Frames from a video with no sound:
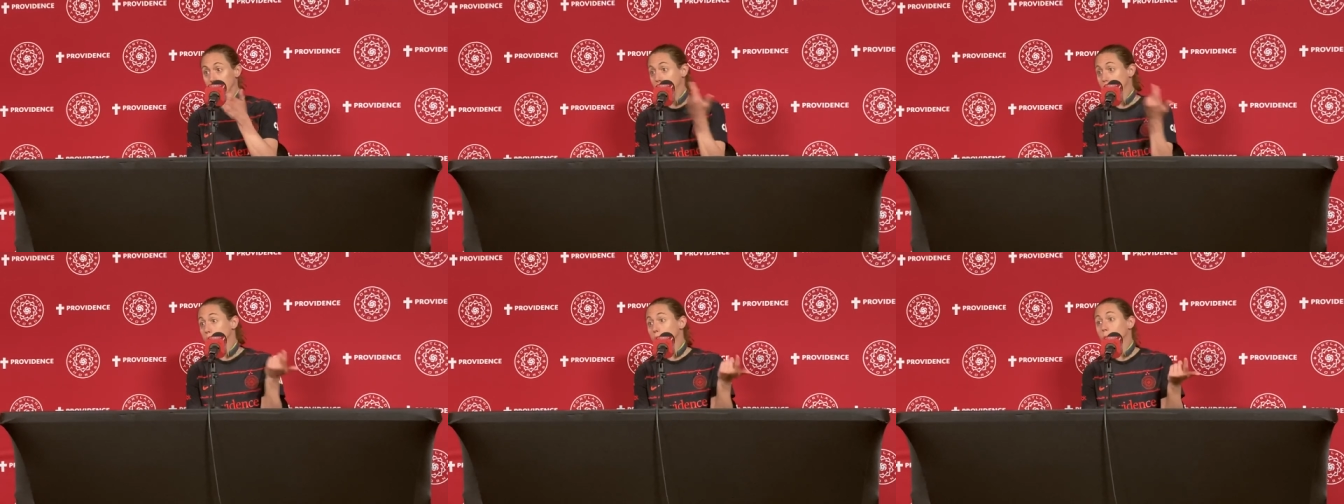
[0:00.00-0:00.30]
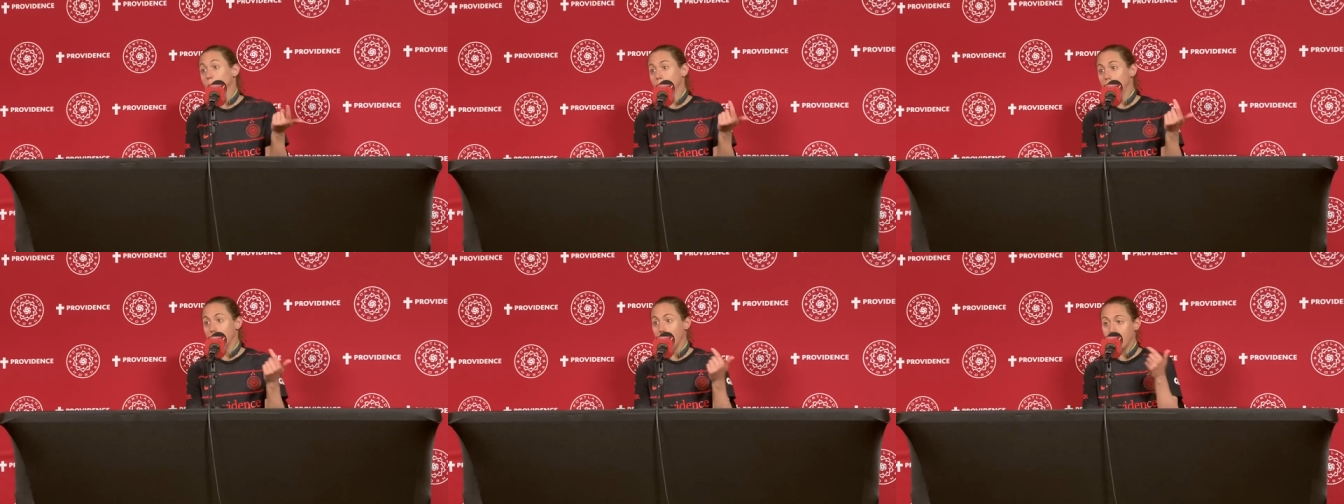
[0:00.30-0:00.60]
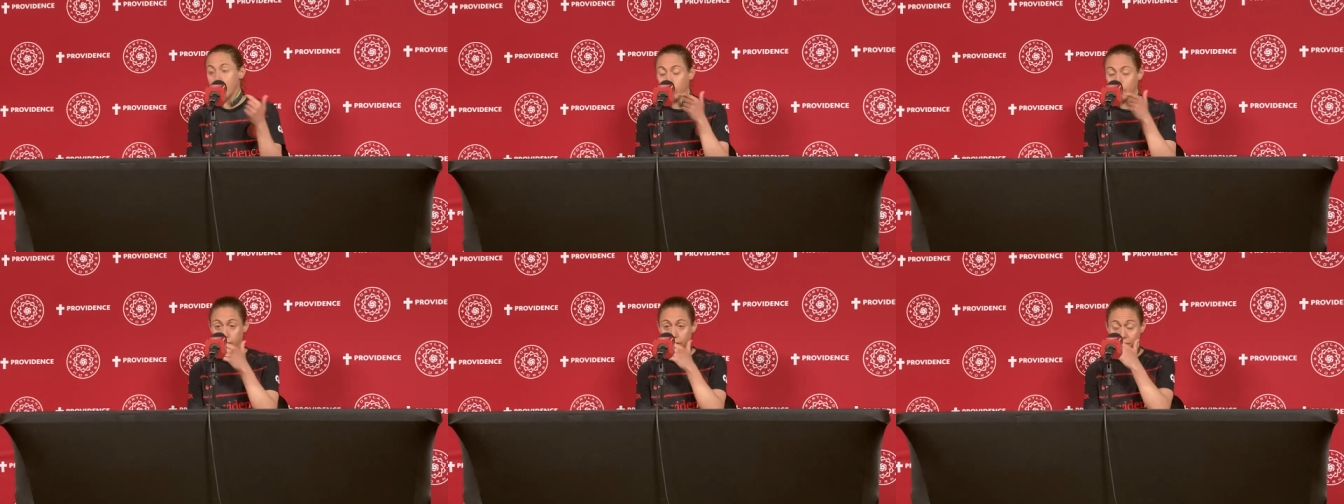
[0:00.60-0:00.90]
doing
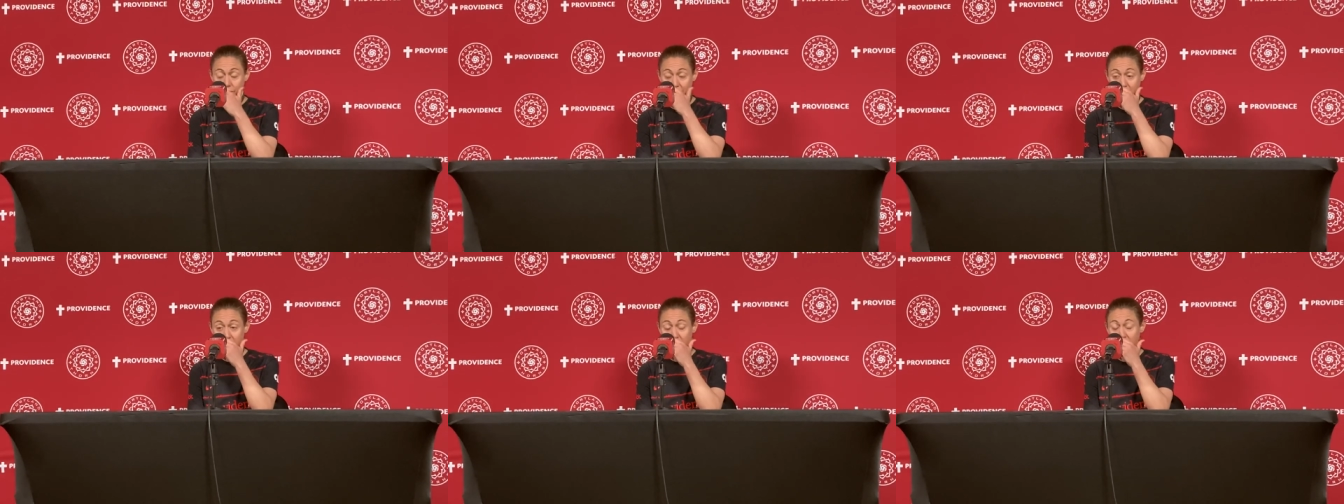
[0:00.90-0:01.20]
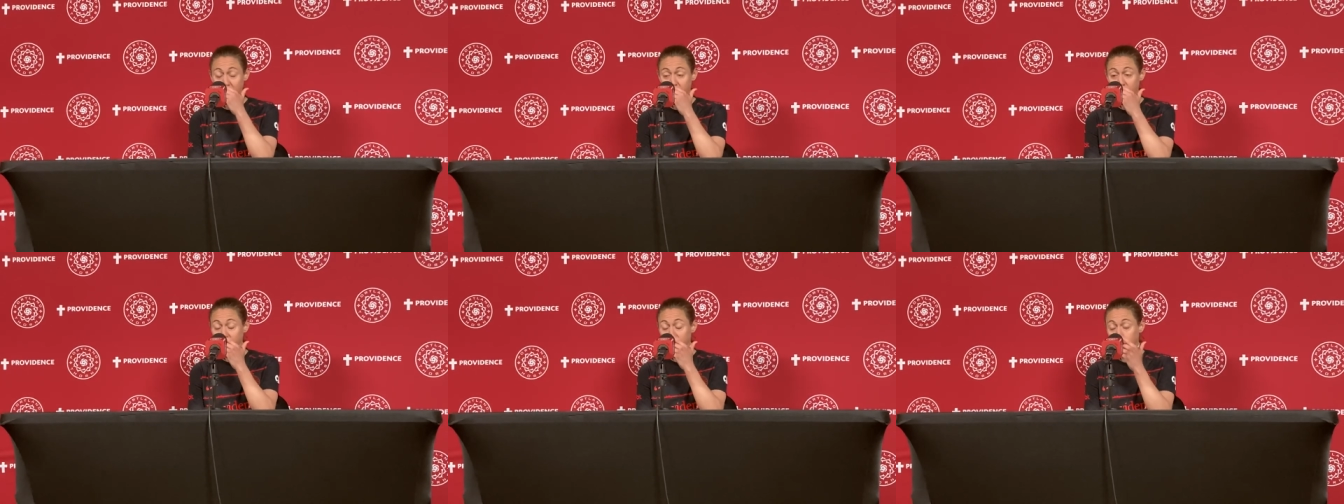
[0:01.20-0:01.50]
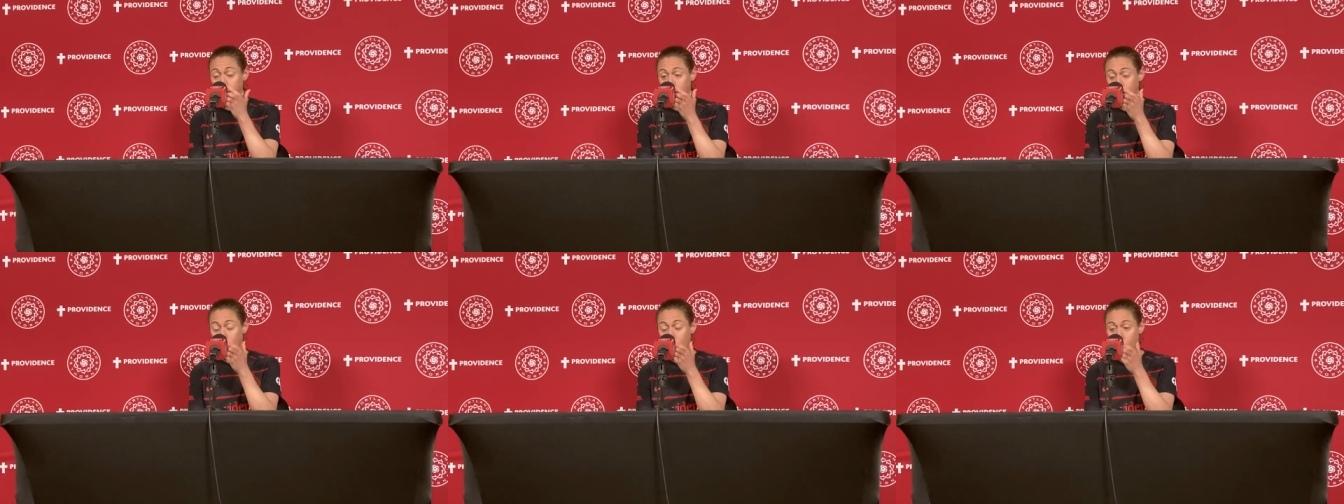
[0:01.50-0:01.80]
that. We invested in
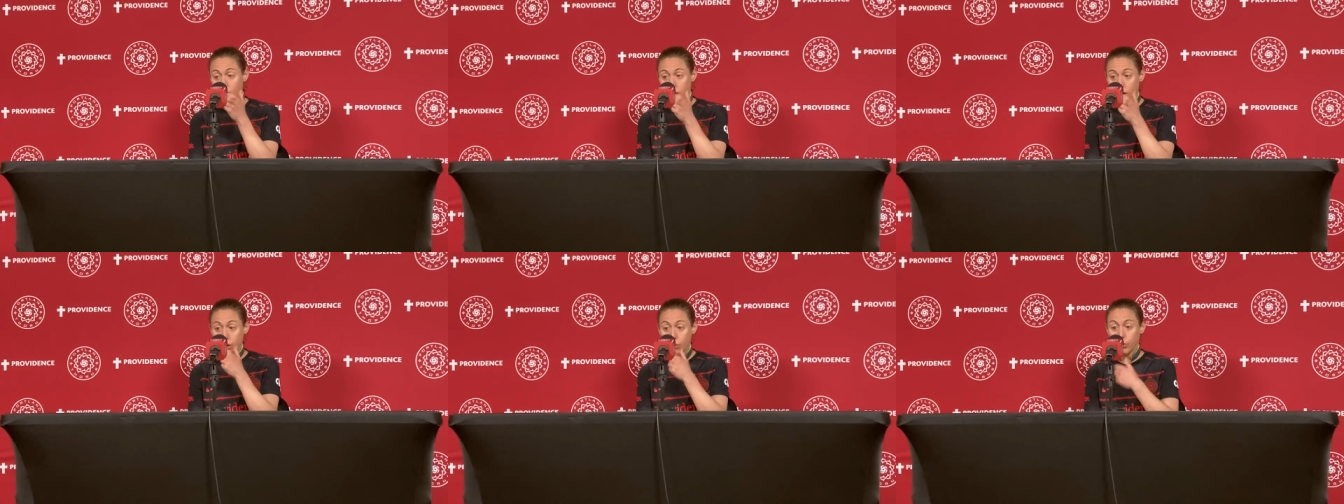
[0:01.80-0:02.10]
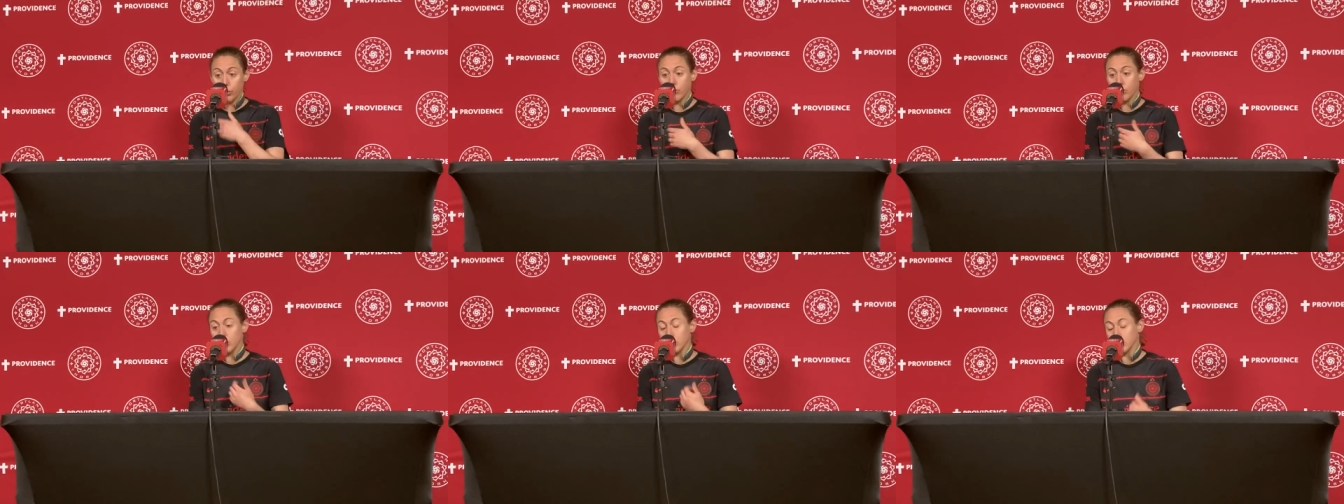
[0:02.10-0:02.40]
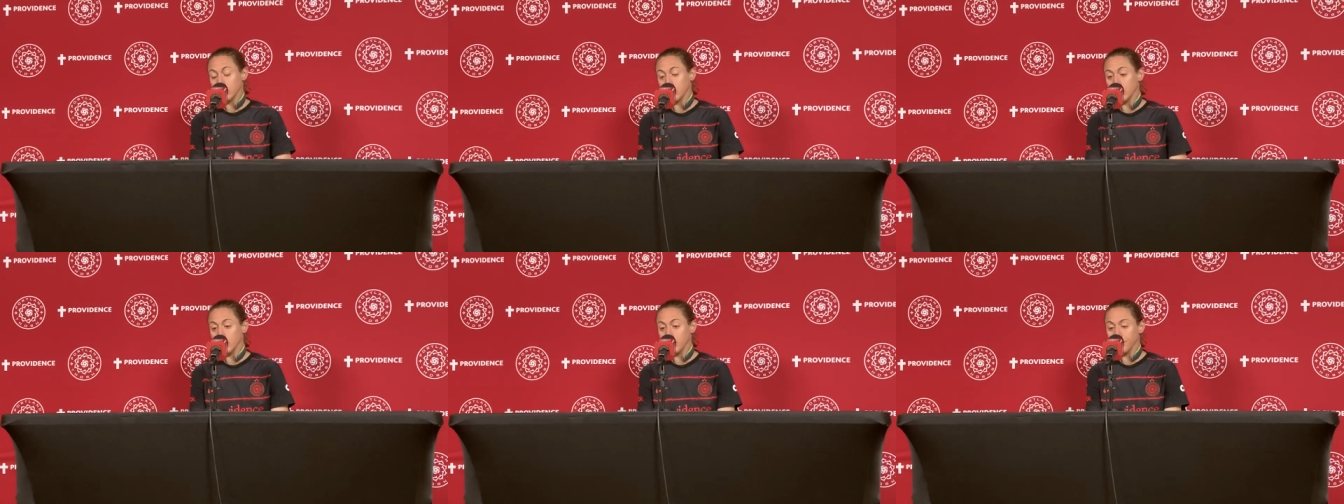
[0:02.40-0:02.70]
VAR and we
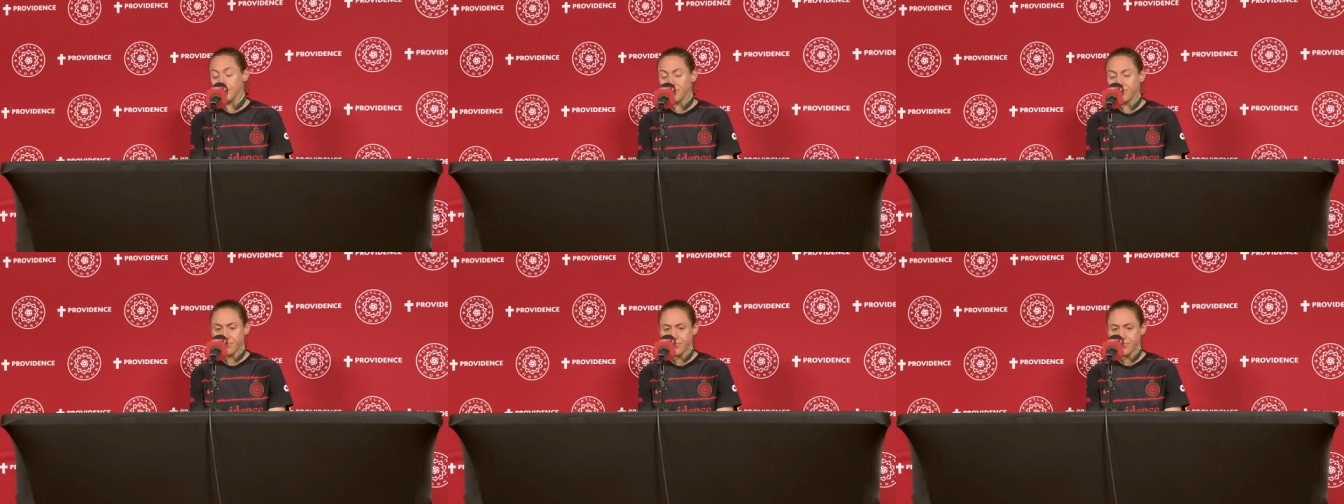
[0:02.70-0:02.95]
invested in,